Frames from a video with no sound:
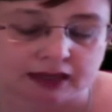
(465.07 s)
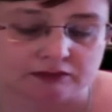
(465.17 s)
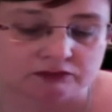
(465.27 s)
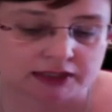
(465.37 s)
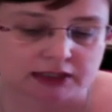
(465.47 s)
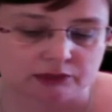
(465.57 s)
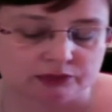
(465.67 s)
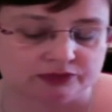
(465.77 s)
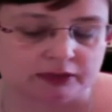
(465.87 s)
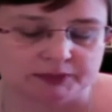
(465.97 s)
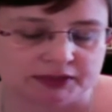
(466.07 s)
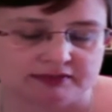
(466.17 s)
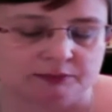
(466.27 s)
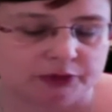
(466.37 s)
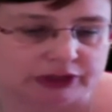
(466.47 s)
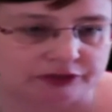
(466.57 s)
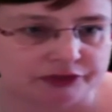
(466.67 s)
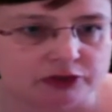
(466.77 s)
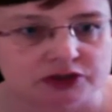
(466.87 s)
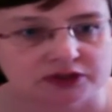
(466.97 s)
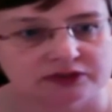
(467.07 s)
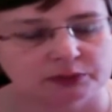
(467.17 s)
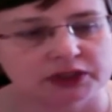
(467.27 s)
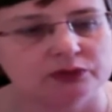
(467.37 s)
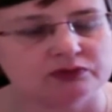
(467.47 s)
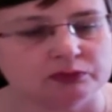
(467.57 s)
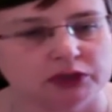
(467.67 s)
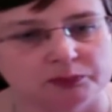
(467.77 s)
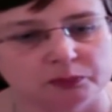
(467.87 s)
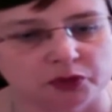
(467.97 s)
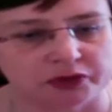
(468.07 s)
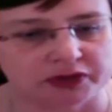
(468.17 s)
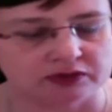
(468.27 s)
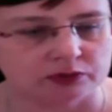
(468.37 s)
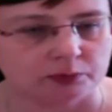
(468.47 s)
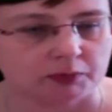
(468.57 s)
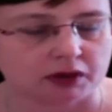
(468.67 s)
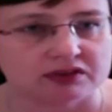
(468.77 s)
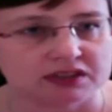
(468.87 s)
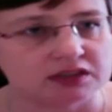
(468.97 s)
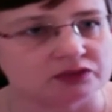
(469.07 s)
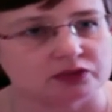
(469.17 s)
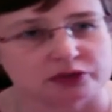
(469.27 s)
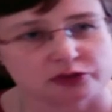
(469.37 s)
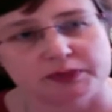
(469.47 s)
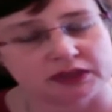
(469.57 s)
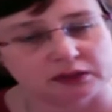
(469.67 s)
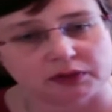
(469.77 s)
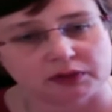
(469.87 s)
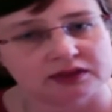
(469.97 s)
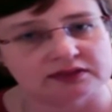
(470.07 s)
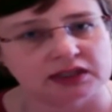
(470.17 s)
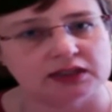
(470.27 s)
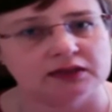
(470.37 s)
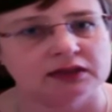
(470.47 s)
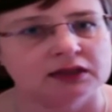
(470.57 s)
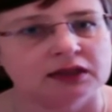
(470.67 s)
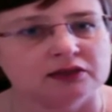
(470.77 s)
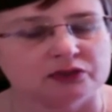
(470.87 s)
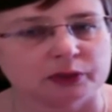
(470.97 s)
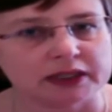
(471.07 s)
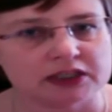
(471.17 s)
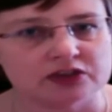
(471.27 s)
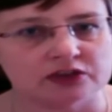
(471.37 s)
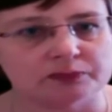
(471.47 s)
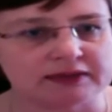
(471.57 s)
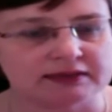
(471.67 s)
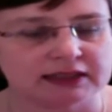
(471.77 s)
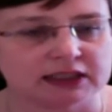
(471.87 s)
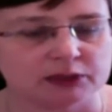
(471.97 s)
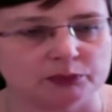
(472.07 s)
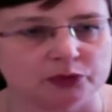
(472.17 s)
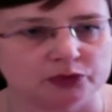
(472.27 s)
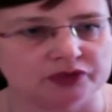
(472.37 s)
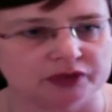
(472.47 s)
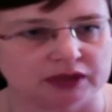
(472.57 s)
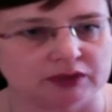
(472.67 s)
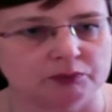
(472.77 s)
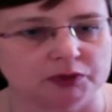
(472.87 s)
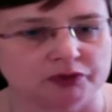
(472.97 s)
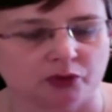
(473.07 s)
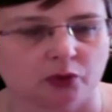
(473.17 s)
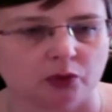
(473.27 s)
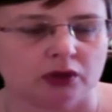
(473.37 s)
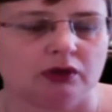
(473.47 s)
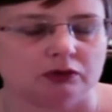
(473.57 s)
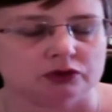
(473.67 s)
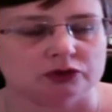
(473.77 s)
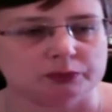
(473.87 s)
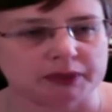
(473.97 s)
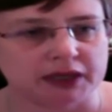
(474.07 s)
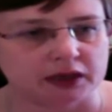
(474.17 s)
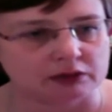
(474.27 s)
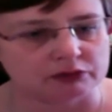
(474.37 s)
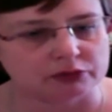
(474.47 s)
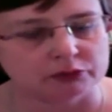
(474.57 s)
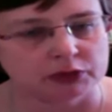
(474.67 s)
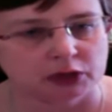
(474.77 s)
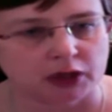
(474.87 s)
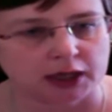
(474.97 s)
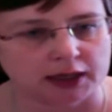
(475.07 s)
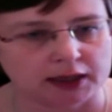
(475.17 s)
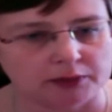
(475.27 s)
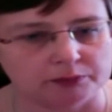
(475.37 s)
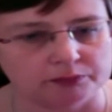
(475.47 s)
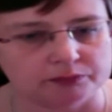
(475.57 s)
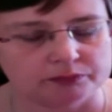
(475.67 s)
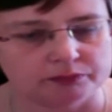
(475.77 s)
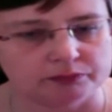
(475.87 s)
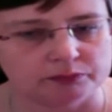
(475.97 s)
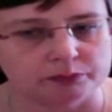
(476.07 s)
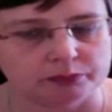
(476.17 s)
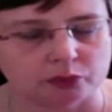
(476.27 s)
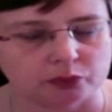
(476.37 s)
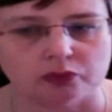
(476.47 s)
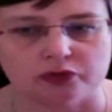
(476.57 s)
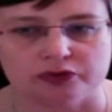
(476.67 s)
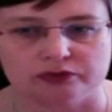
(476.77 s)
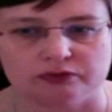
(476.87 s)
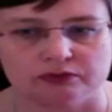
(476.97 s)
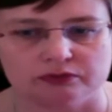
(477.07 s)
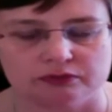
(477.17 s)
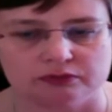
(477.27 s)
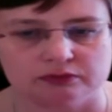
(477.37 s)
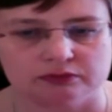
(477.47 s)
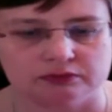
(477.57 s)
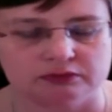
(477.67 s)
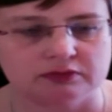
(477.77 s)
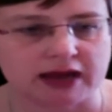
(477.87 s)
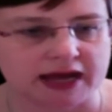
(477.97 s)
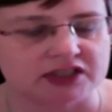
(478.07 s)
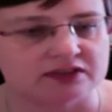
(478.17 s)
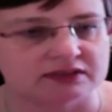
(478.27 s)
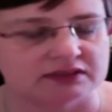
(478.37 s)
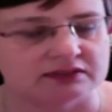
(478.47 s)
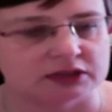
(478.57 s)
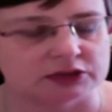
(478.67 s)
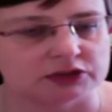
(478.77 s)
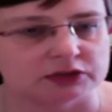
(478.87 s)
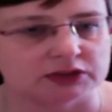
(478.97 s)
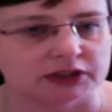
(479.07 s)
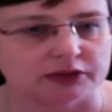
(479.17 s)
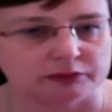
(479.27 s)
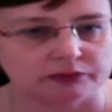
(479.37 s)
really also, at some point in the future, someone who's more into marketing and social media marketing, so I can just basically move it all along to being a real broad agency solution,